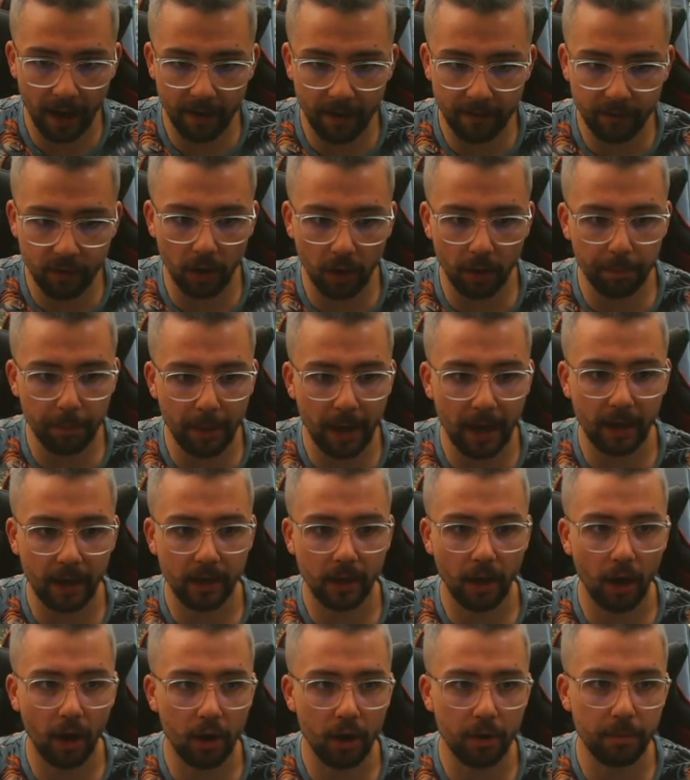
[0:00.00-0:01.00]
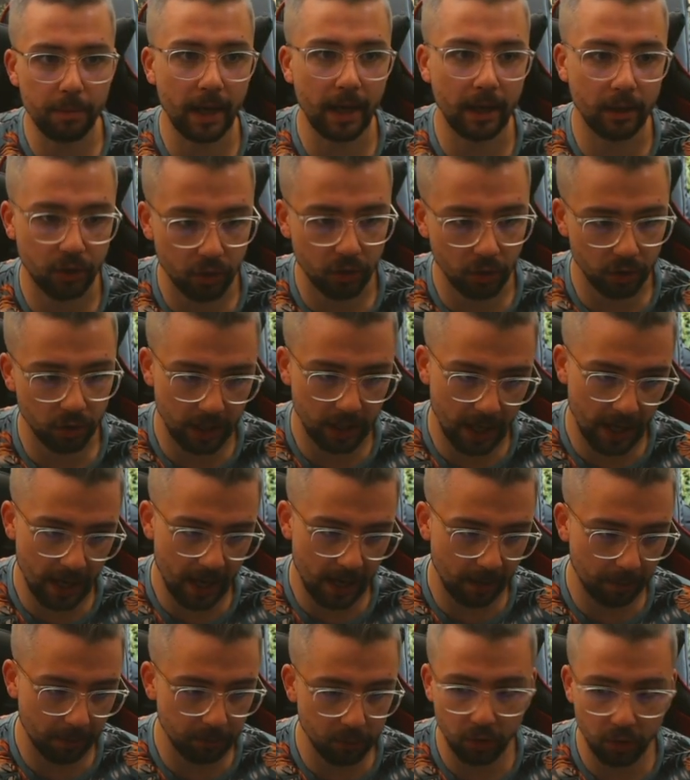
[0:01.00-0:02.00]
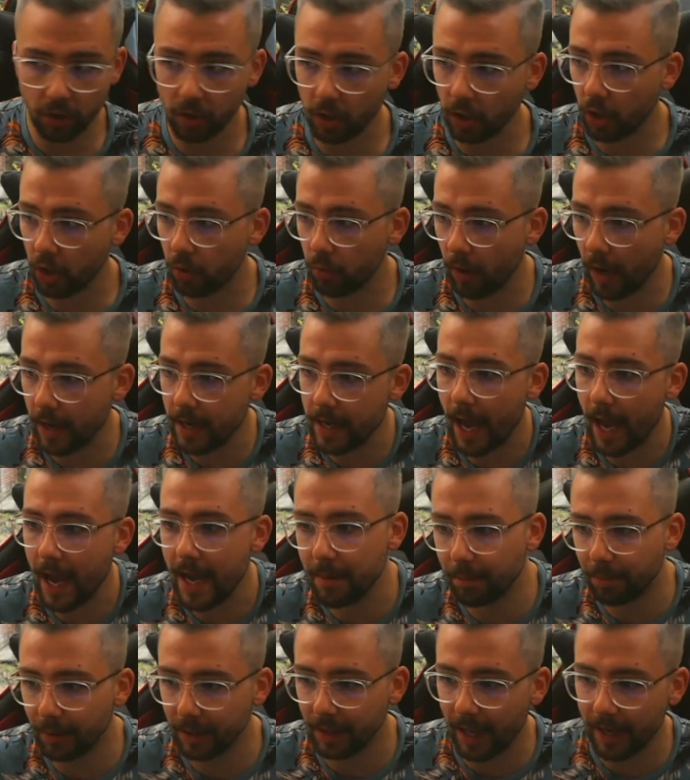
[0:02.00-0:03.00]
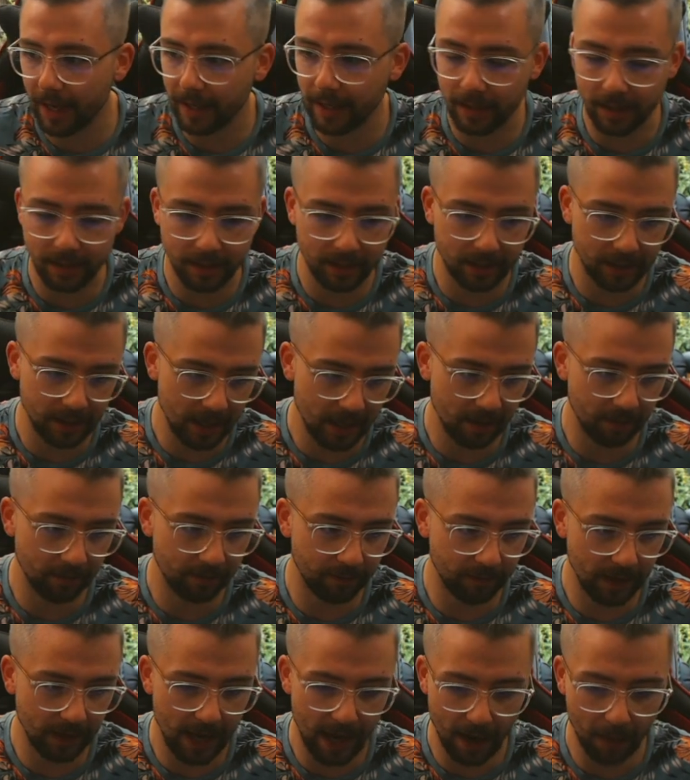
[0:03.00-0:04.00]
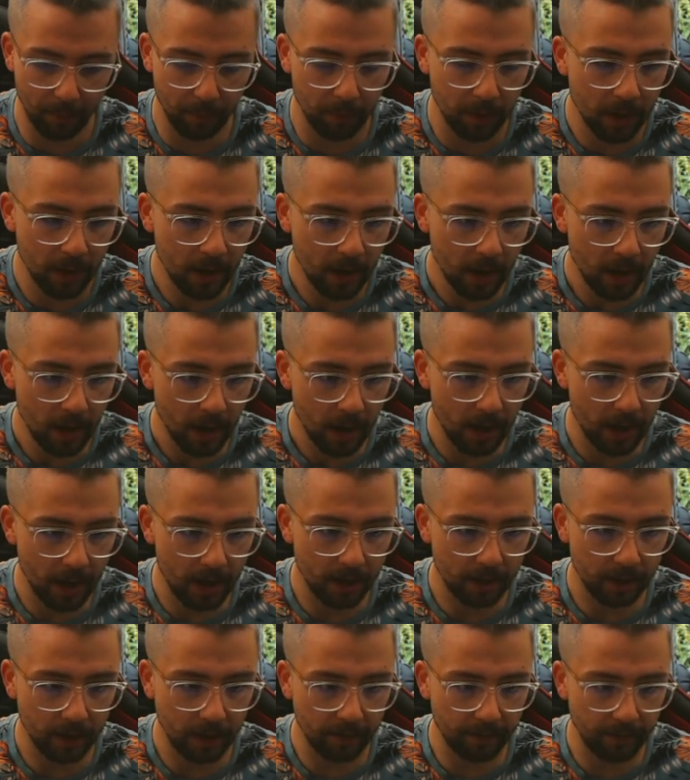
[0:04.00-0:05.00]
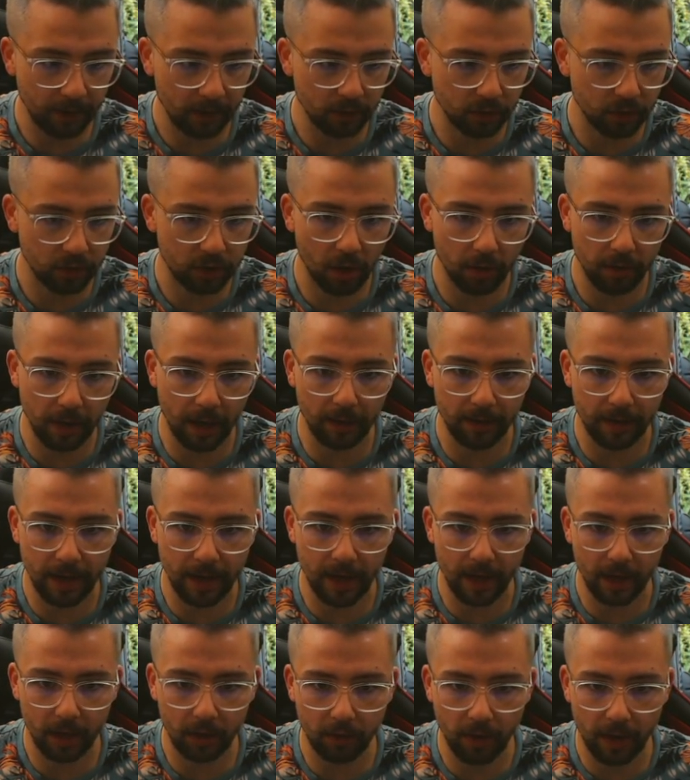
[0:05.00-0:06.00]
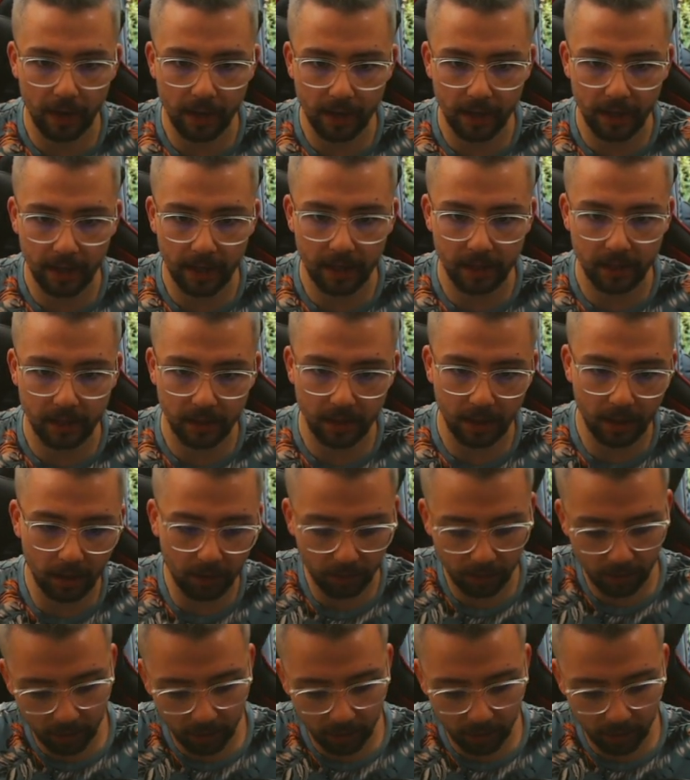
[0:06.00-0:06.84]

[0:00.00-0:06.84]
I've got my OBS just here, and I'm just going to create a blank scene for now. If I just go down here, create this, and